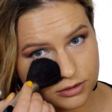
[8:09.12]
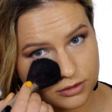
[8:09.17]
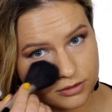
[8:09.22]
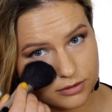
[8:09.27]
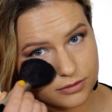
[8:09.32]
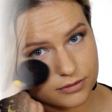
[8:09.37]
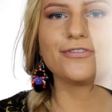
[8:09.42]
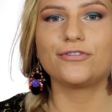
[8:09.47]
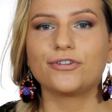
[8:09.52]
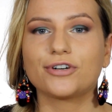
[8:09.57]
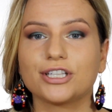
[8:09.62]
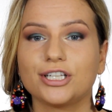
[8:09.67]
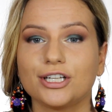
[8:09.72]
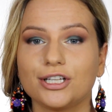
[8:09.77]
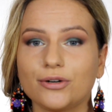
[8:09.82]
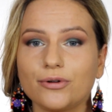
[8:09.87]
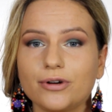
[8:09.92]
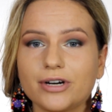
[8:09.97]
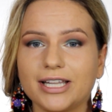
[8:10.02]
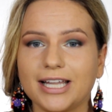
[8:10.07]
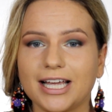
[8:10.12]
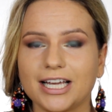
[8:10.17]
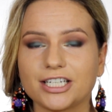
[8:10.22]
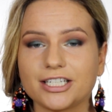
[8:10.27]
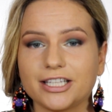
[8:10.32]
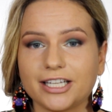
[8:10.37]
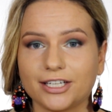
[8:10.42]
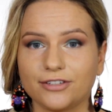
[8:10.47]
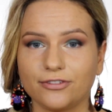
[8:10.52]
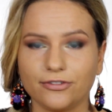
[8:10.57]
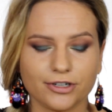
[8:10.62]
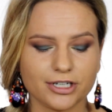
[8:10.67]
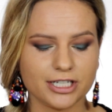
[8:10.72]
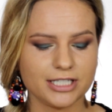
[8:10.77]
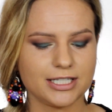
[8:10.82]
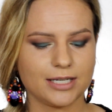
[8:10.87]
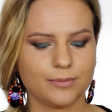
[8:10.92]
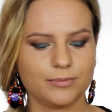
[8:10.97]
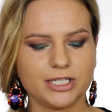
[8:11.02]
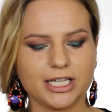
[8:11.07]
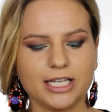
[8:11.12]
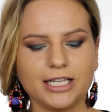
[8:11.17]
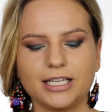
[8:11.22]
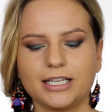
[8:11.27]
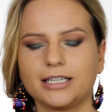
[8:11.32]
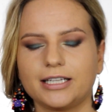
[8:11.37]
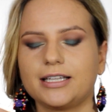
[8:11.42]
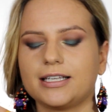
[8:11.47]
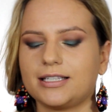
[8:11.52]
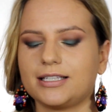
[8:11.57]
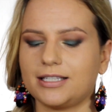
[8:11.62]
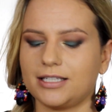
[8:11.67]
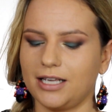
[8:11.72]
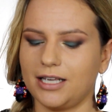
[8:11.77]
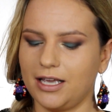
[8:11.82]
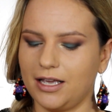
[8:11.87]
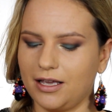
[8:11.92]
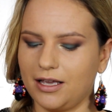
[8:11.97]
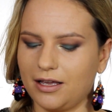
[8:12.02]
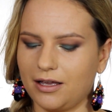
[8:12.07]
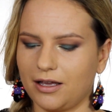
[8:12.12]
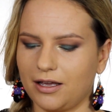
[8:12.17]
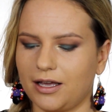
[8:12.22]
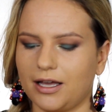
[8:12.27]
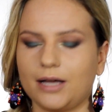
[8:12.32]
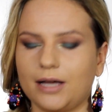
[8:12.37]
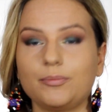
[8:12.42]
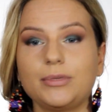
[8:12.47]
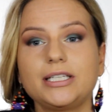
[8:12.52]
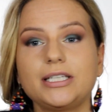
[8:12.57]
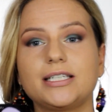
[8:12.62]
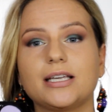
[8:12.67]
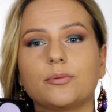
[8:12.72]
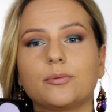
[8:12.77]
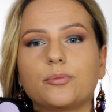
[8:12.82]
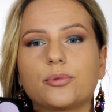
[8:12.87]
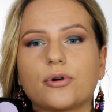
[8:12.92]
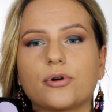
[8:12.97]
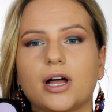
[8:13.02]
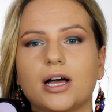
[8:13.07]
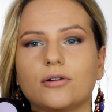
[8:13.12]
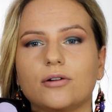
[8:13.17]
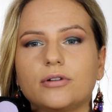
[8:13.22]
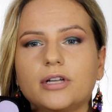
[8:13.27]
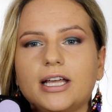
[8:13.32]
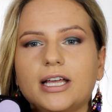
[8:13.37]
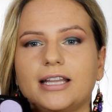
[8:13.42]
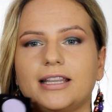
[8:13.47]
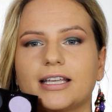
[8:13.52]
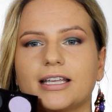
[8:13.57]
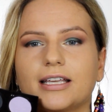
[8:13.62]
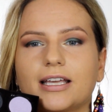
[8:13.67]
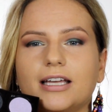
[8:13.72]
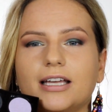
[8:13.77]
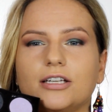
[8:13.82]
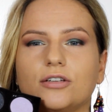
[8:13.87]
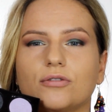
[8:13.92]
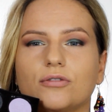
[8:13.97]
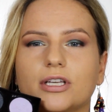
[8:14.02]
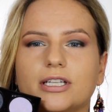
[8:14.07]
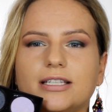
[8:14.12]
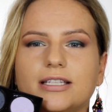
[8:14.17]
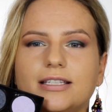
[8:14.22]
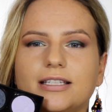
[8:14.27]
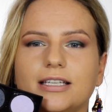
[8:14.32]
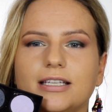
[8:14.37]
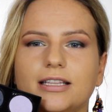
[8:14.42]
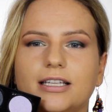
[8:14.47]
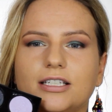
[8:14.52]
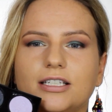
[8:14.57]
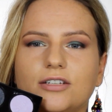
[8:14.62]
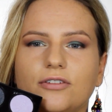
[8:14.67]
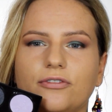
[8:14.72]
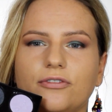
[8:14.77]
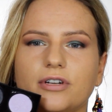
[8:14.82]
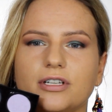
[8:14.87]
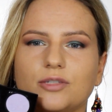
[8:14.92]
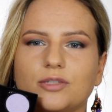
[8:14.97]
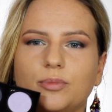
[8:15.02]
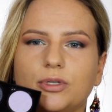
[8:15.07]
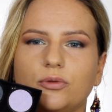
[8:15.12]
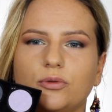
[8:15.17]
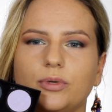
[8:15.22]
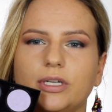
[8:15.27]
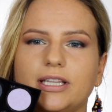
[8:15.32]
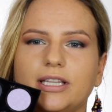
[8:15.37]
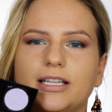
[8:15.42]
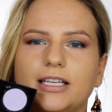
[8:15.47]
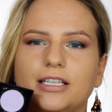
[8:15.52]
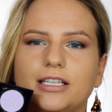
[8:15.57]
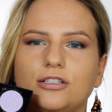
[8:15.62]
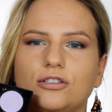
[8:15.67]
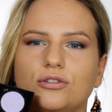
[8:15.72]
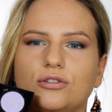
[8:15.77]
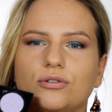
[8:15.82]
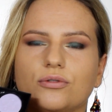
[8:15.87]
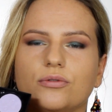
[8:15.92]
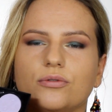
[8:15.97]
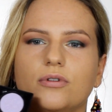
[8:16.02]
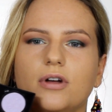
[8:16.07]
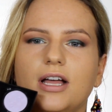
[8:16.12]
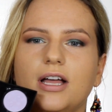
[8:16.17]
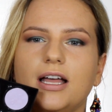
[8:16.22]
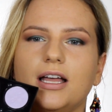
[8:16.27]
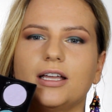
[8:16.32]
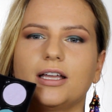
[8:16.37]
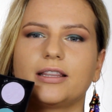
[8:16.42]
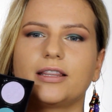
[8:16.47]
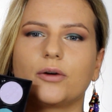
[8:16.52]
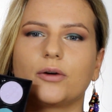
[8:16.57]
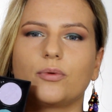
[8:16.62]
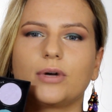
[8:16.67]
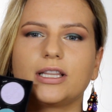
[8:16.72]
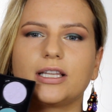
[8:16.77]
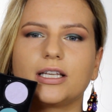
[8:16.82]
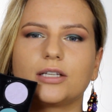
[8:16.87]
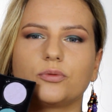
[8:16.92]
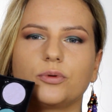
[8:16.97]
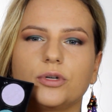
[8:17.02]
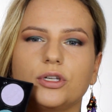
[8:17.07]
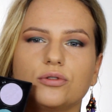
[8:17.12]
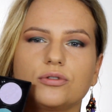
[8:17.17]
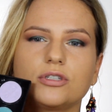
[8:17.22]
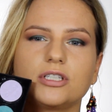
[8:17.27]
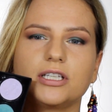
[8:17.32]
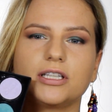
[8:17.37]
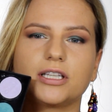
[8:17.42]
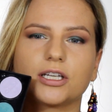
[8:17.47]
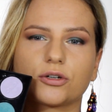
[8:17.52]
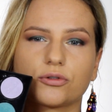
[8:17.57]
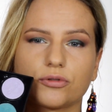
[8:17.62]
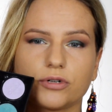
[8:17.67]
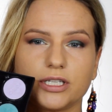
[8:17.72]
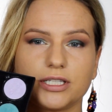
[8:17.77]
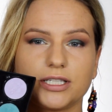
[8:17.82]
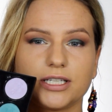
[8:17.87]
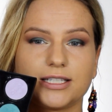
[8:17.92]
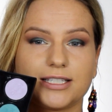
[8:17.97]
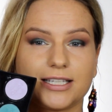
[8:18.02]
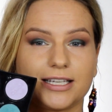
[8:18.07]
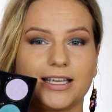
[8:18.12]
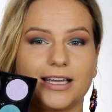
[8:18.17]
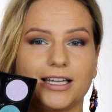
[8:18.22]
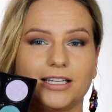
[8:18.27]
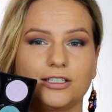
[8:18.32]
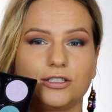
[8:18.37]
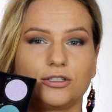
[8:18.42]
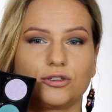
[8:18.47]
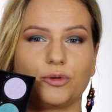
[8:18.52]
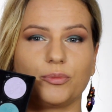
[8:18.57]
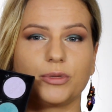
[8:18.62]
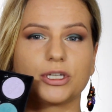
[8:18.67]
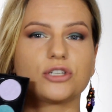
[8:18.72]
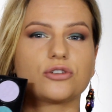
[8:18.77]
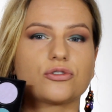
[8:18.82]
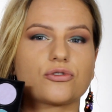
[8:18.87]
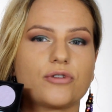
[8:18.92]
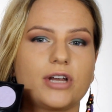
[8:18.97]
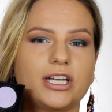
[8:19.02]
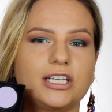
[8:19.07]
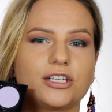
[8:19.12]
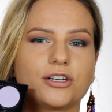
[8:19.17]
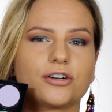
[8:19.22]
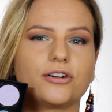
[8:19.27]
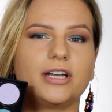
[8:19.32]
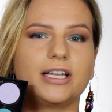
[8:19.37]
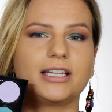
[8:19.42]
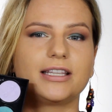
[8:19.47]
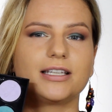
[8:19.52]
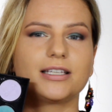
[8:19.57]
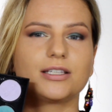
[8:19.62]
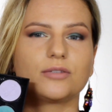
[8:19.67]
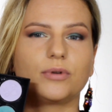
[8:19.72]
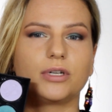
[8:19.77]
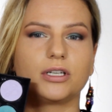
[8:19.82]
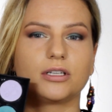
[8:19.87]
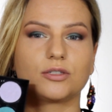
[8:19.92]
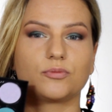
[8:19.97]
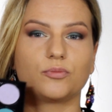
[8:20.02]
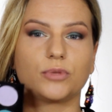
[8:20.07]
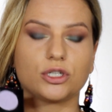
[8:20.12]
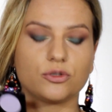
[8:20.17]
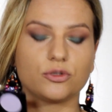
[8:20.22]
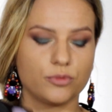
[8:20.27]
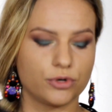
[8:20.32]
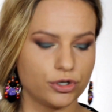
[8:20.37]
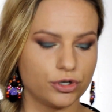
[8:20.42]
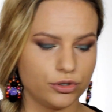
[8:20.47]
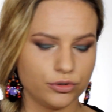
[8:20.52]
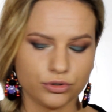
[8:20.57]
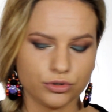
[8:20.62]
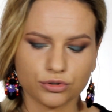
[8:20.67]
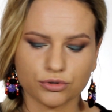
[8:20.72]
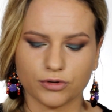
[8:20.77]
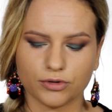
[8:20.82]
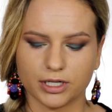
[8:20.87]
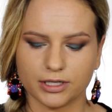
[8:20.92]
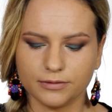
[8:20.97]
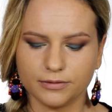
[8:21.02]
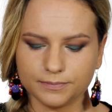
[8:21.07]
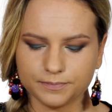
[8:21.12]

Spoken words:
And for the lower lash line, first I'm taking this medium brown, and again you can see the difference between these two. The one that we used in the crease, it's again so much redder, and this one is much more neutral.